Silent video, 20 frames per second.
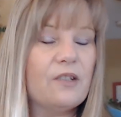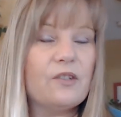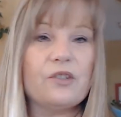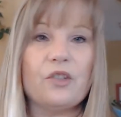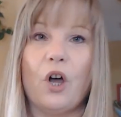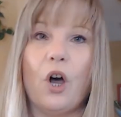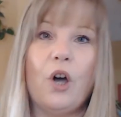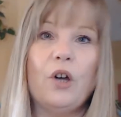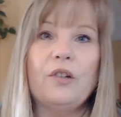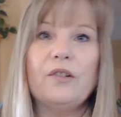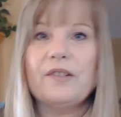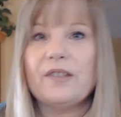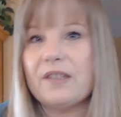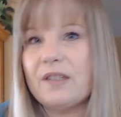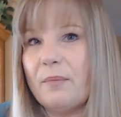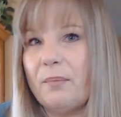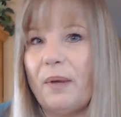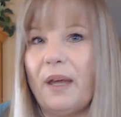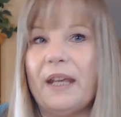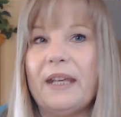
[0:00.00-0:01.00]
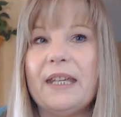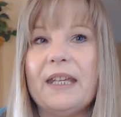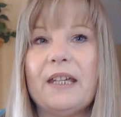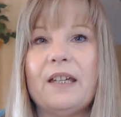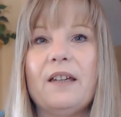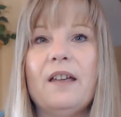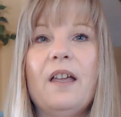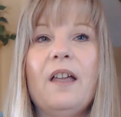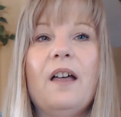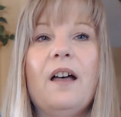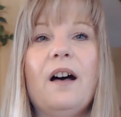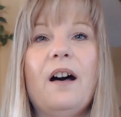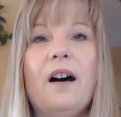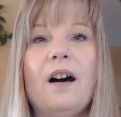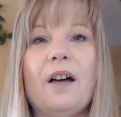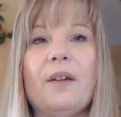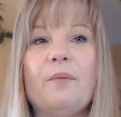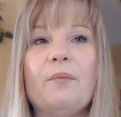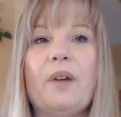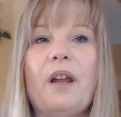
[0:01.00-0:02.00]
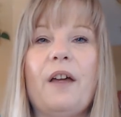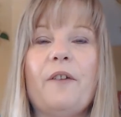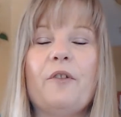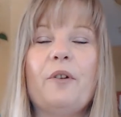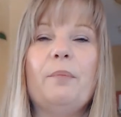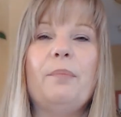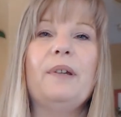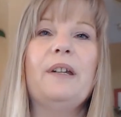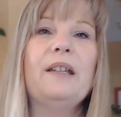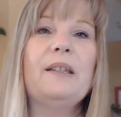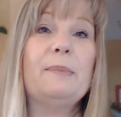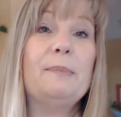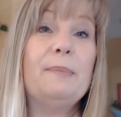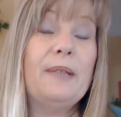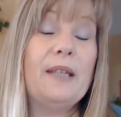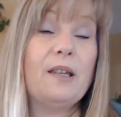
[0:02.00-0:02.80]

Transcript: songs depending on whatever, but it's